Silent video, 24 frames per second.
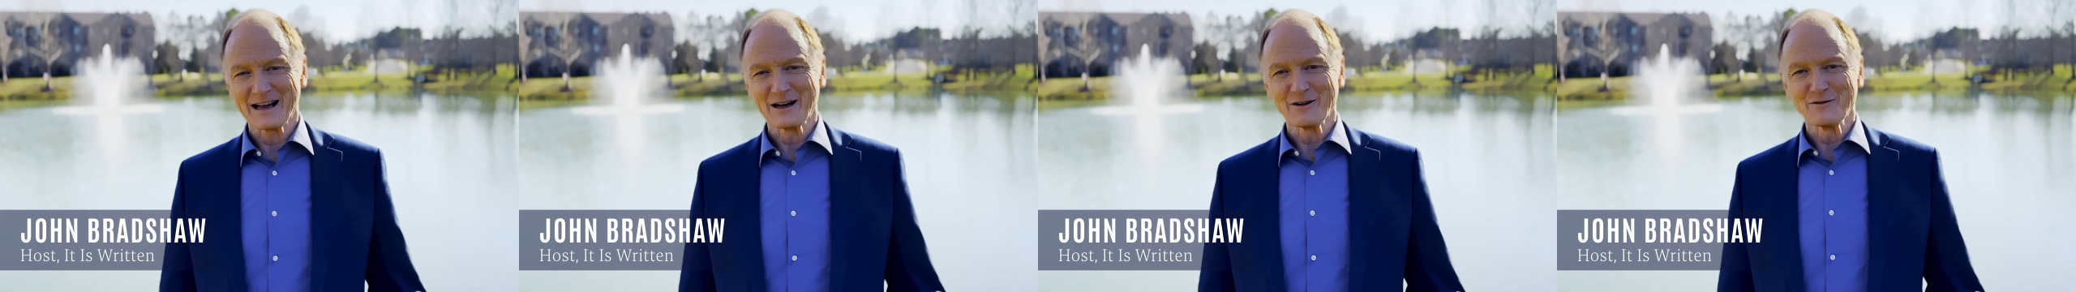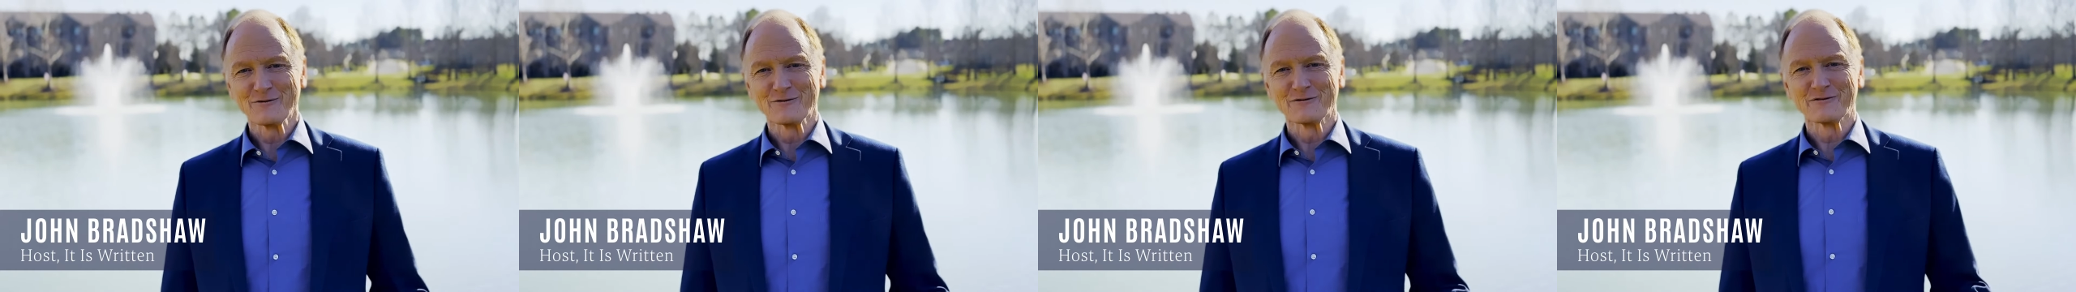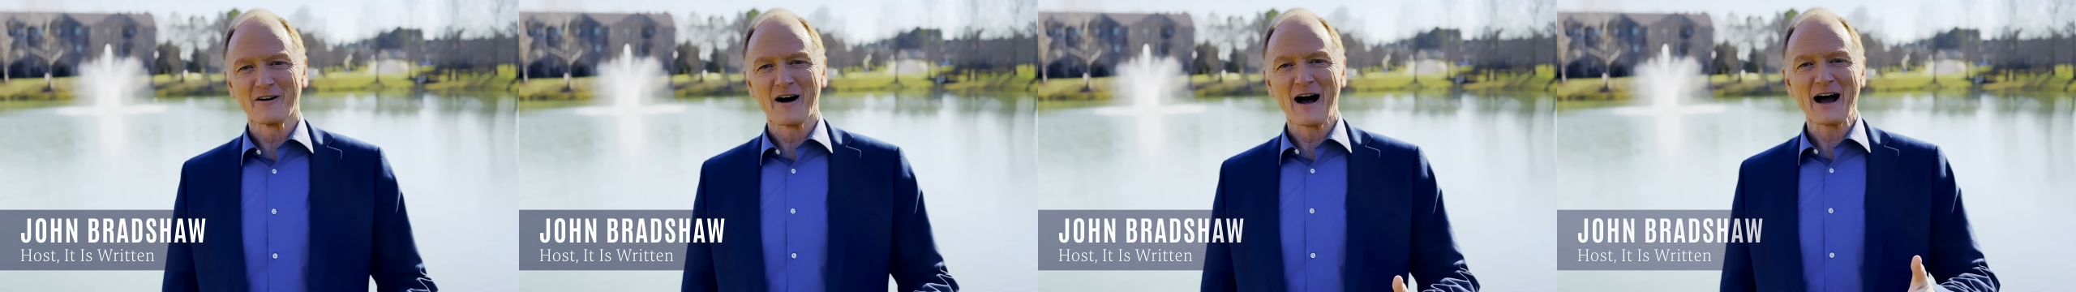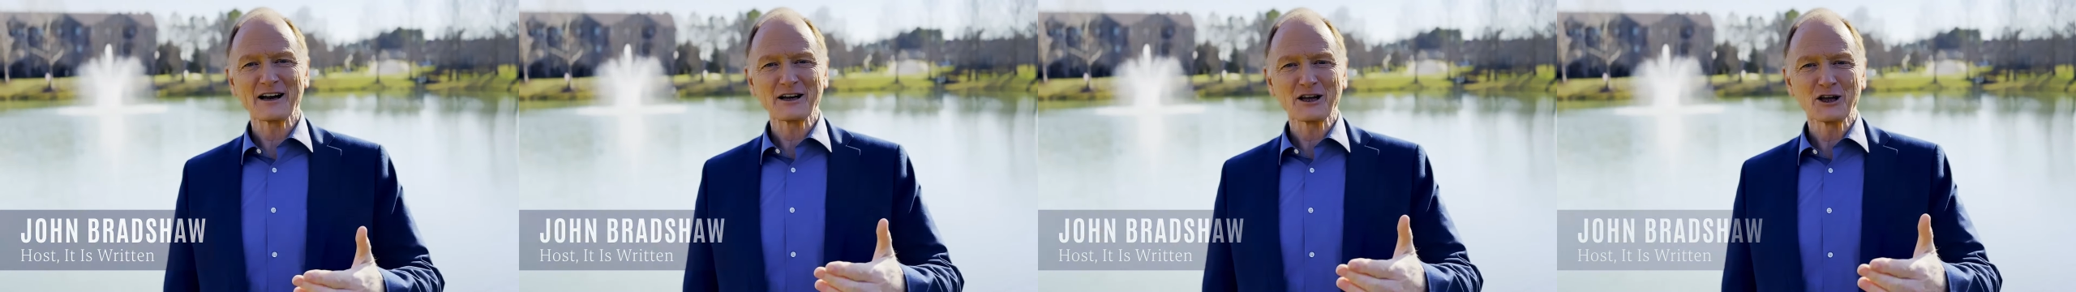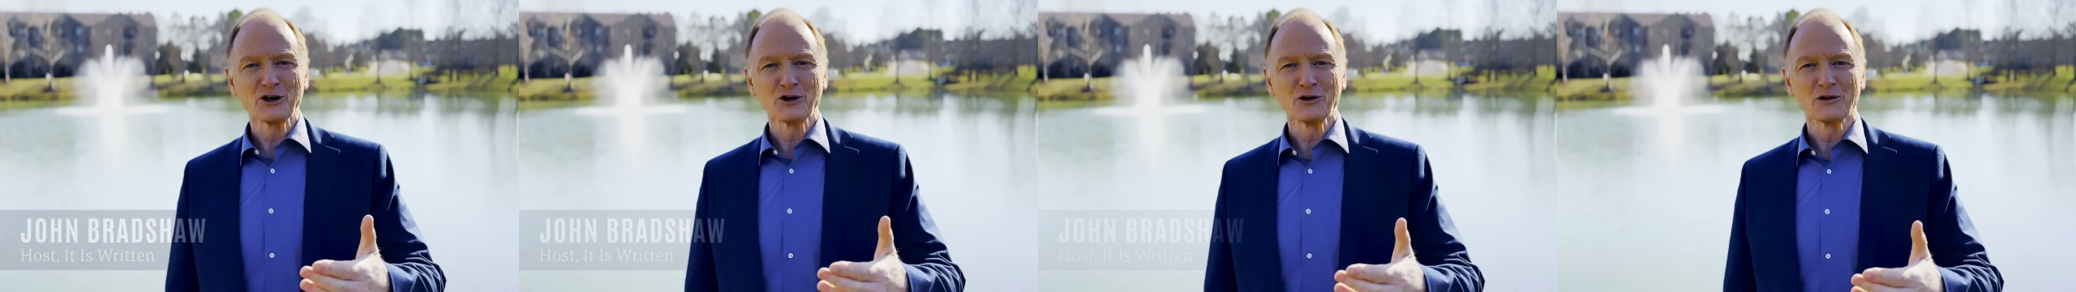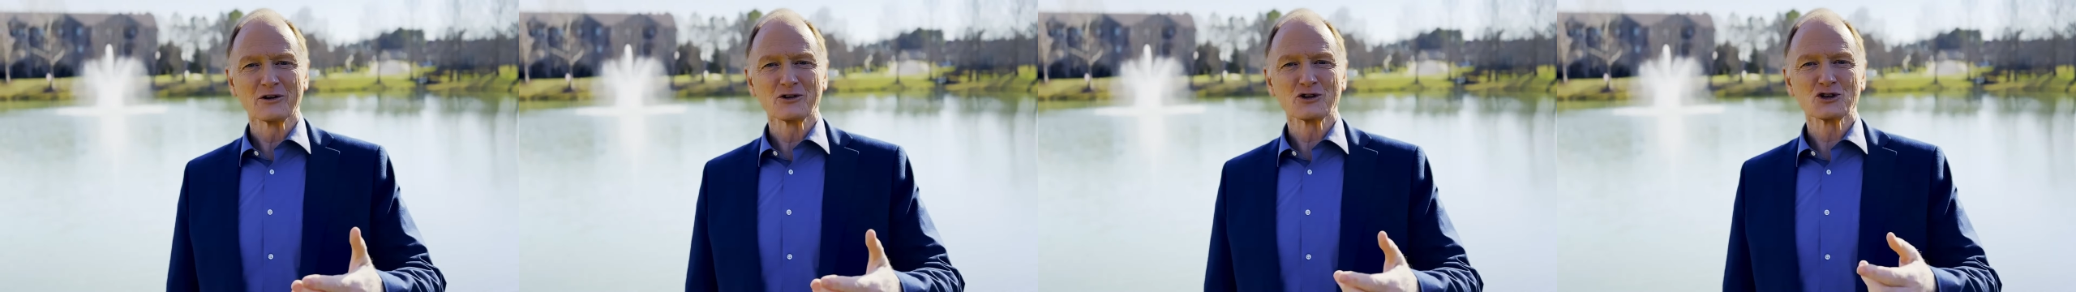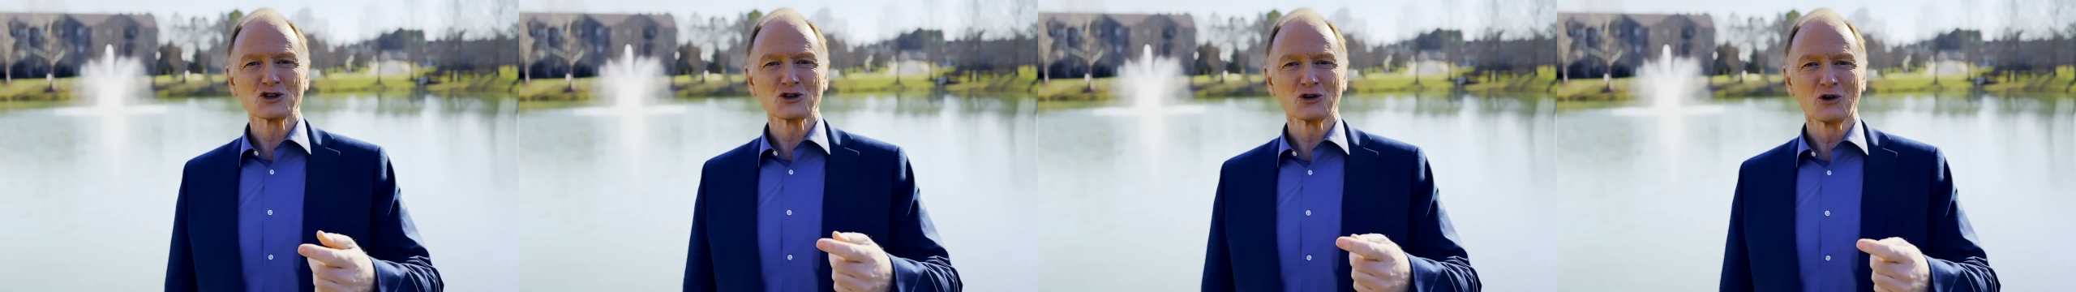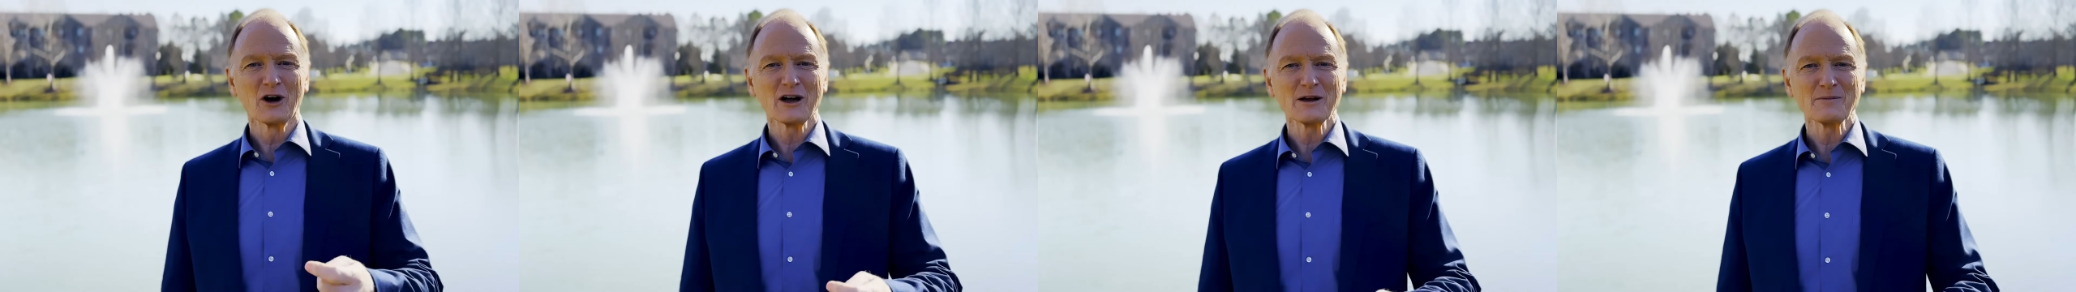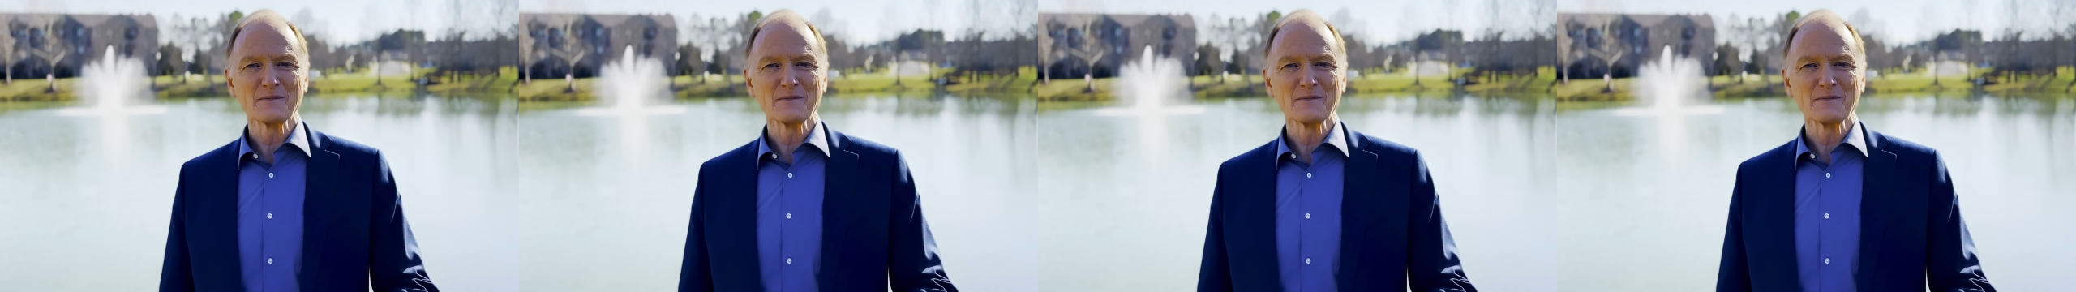inviting you to join